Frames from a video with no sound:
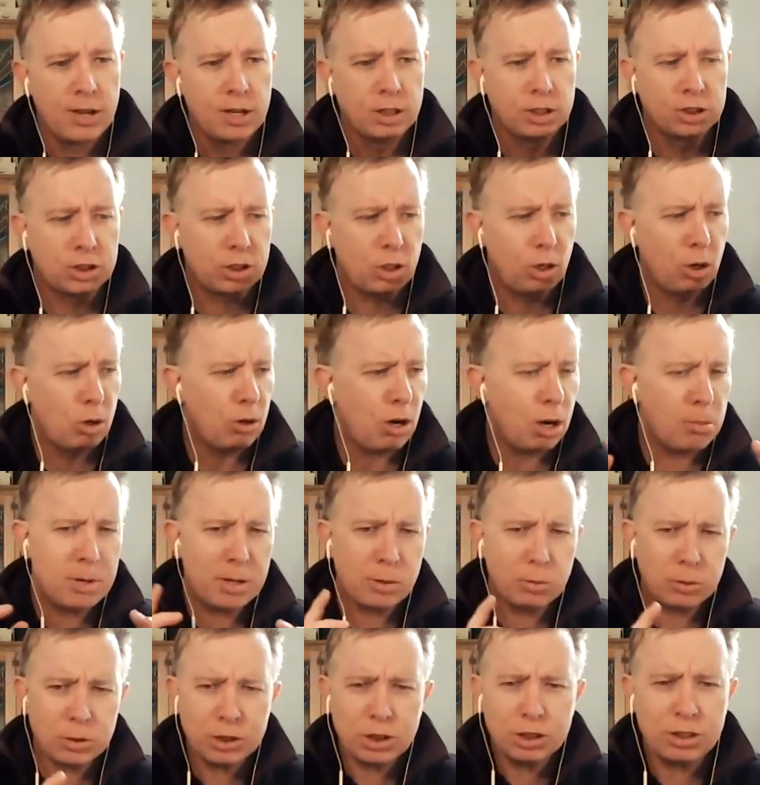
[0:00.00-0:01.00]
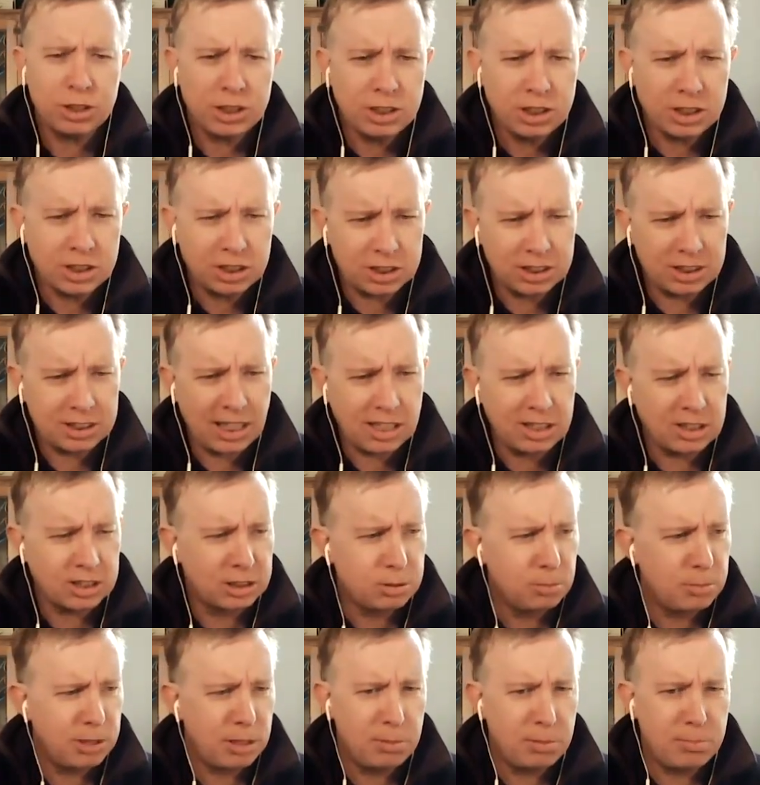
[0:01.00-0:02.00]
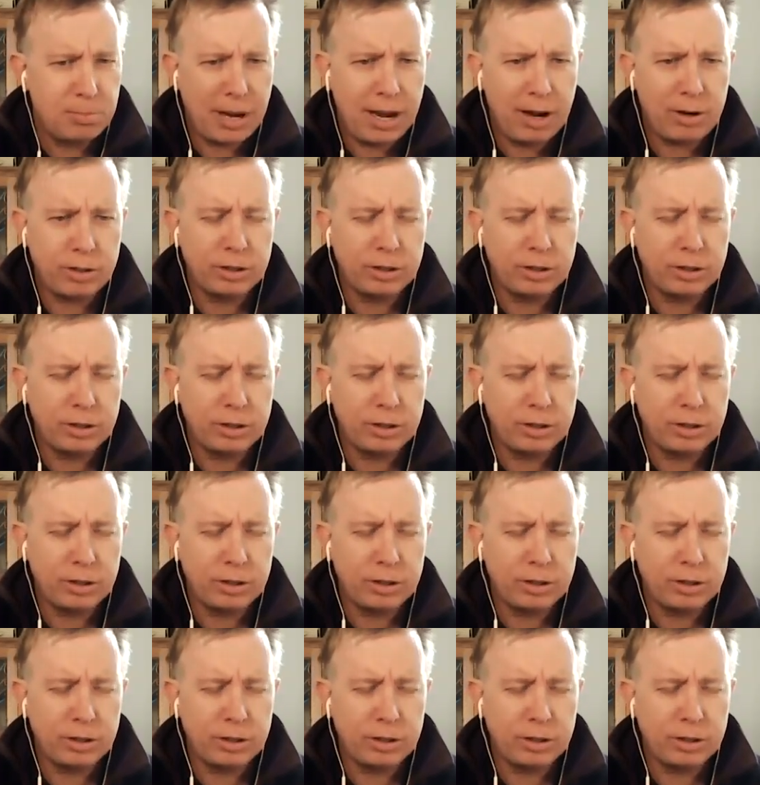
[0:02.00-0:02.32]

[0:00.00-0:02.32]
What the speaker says: So, I mean, Richard, could you just tell us a bit about